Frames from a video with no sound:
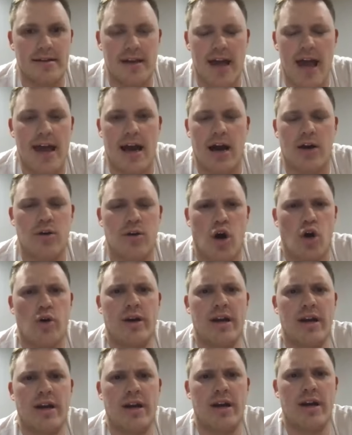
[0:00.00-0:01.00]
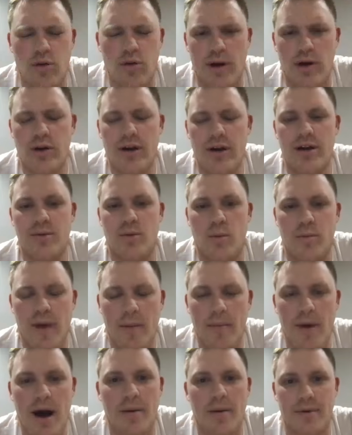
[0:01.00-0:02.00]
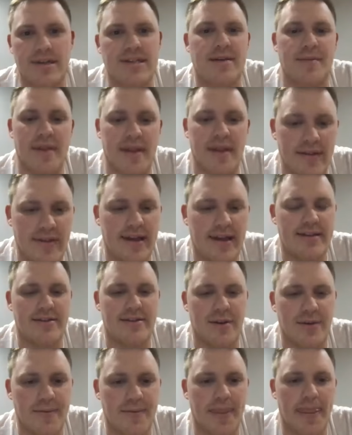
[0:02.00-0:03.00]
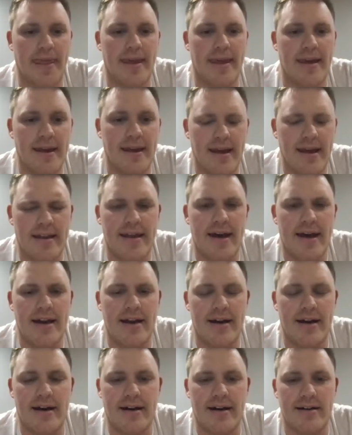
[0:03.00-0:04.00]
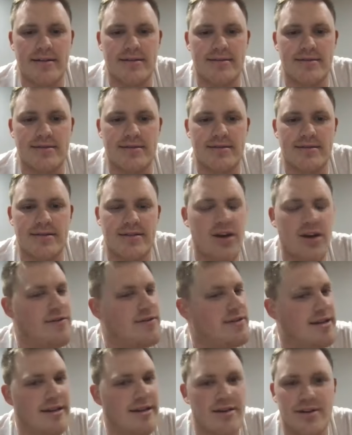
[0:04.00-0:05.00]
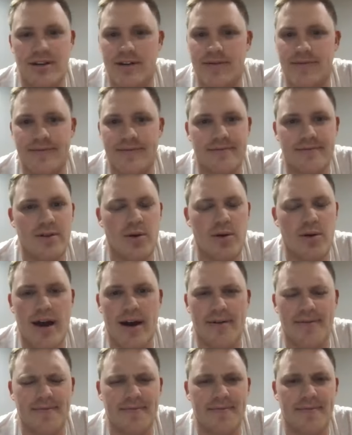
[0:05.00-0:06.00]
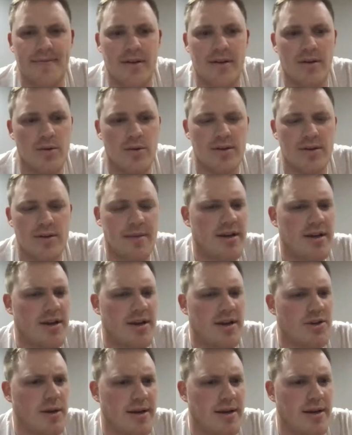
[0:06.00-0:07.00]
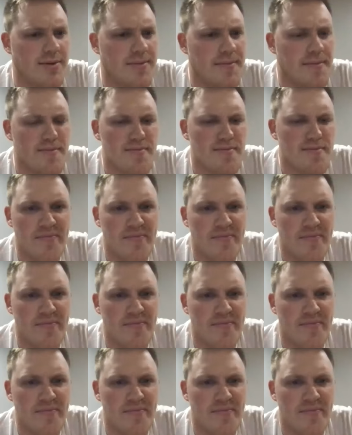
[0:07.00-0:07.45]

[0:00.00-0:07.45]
I'll go get a broom. I'll go get my mop, something like that. And so that servant leadership, no doubt. What's something else we can do?